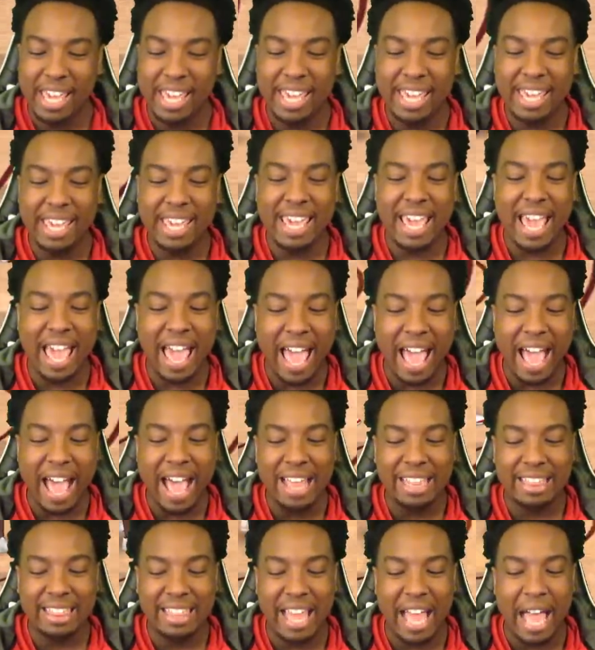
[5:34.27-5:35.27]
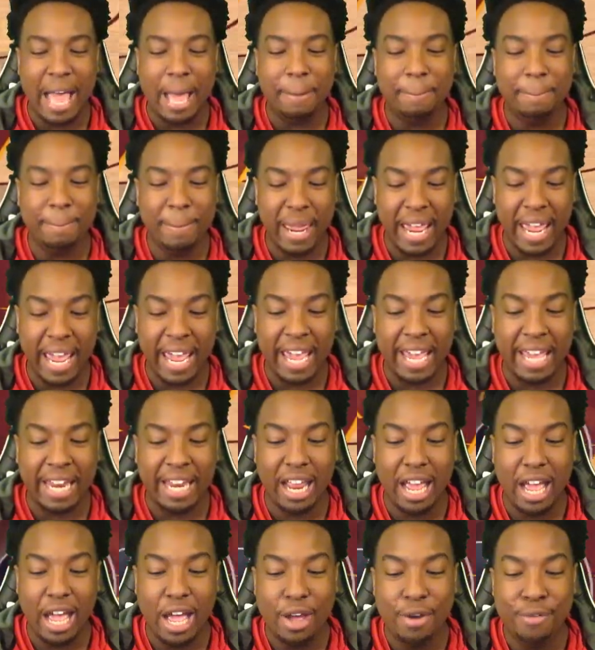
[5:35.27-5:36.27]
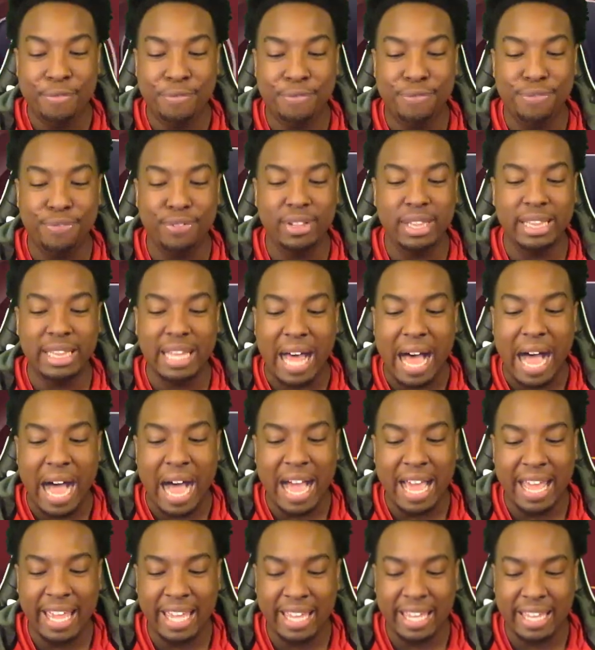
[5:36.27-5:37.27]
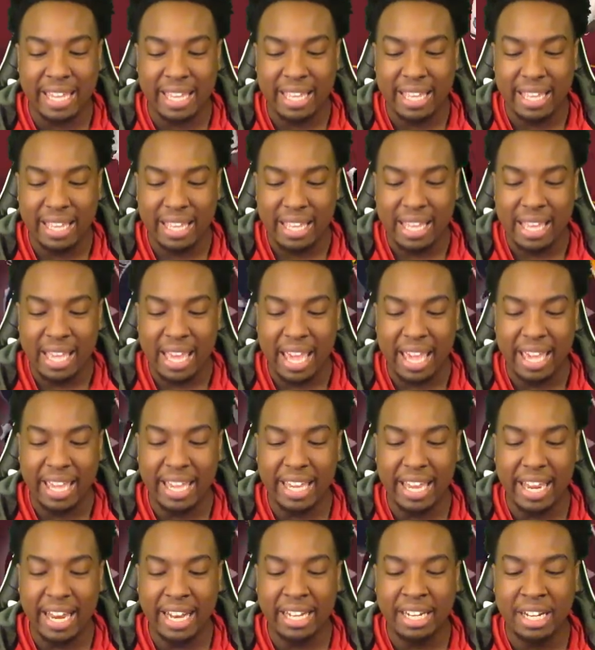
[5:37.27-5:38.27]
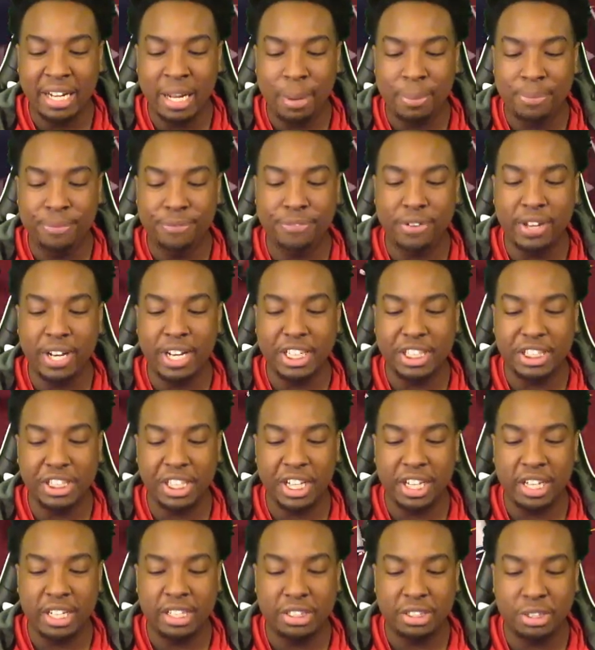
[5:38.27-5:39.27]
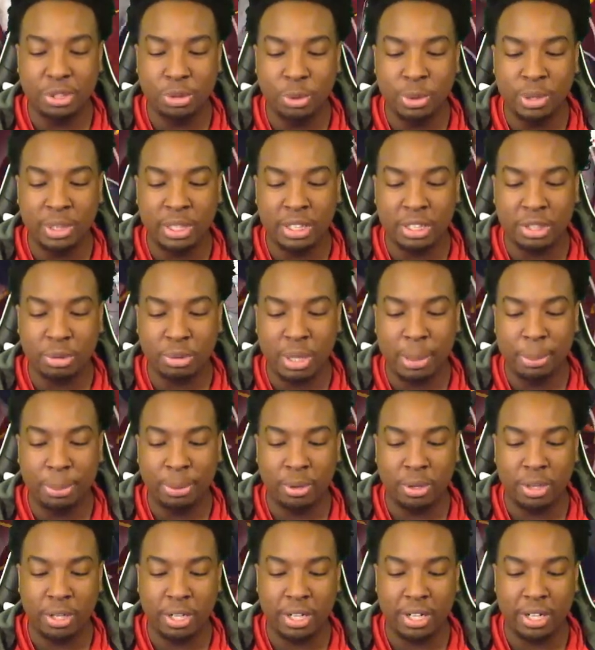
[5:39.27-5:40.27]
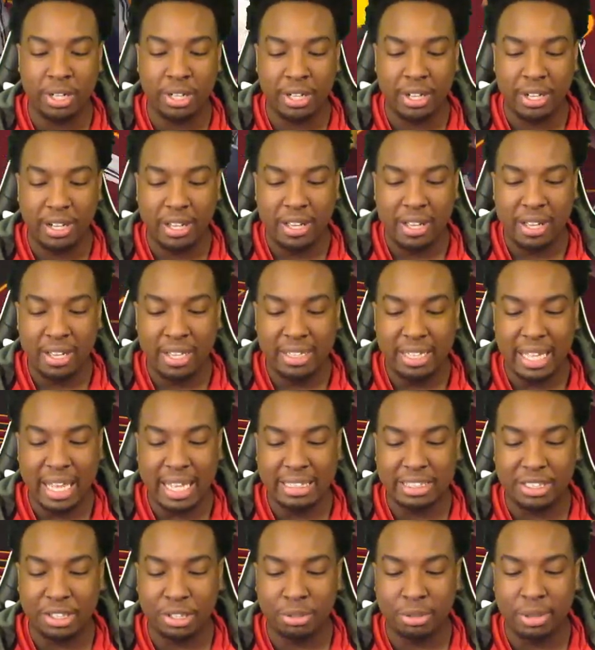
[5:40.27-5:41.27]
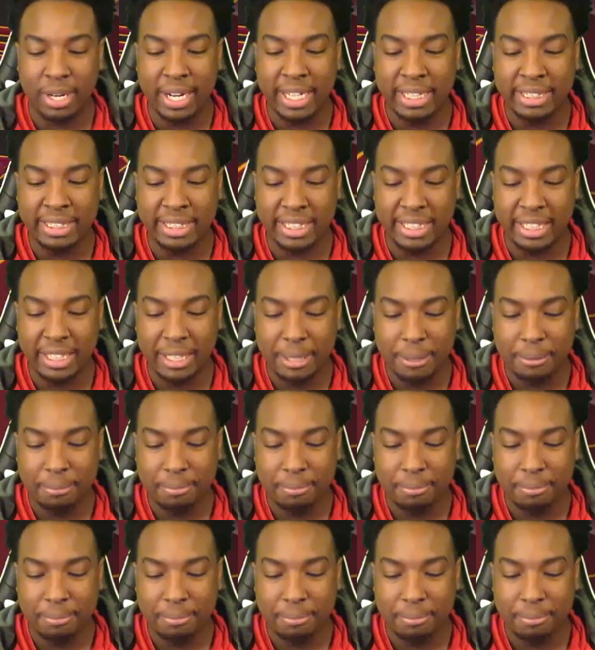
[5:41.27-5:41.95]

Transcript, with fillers: he had that man flying and he ended up finishing it too with the three-pointer. That's crazy.